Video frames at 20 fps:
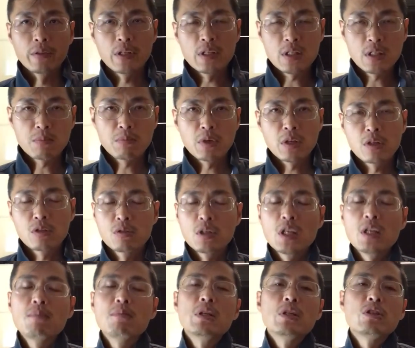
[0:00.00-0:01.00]
This
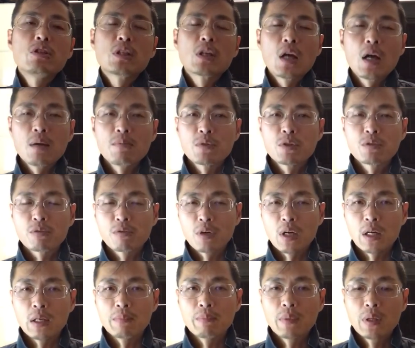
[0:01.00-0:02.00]
image comes
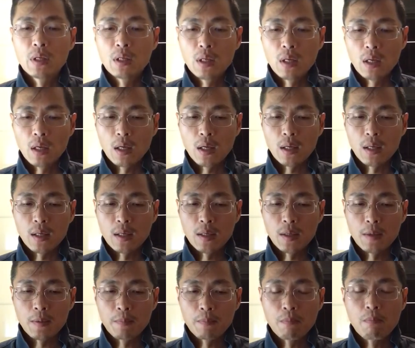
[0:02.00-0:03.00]
from
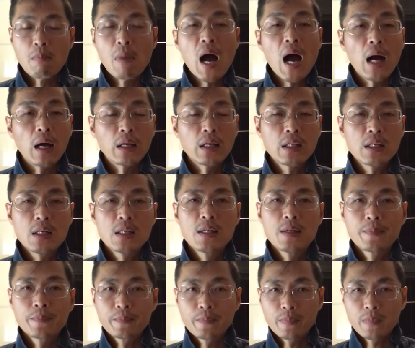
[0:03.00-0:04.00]
a monk
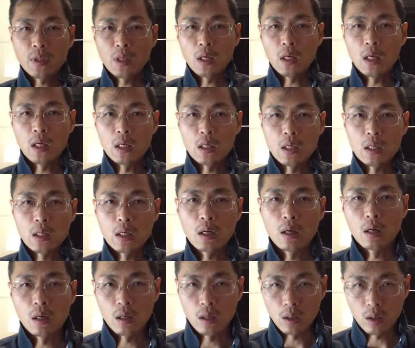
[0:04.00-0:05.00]

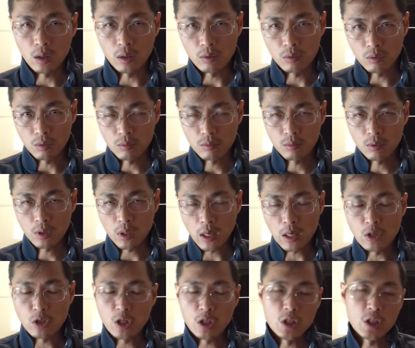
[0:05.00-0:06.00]
in
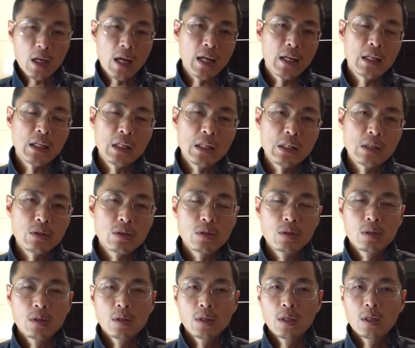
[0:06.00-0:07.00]
ancient
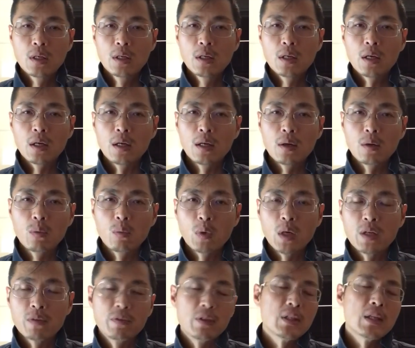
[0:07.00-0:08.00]
Chinese,
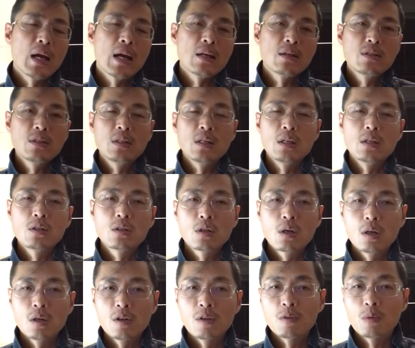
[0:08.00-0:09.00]
one of the dynasties
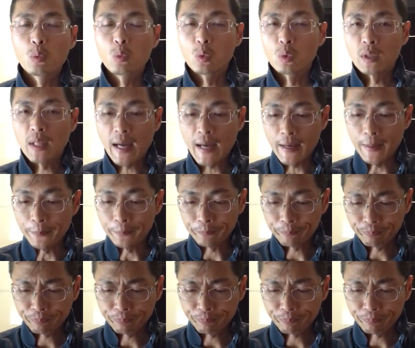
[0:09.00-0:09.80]
called Wu Dai.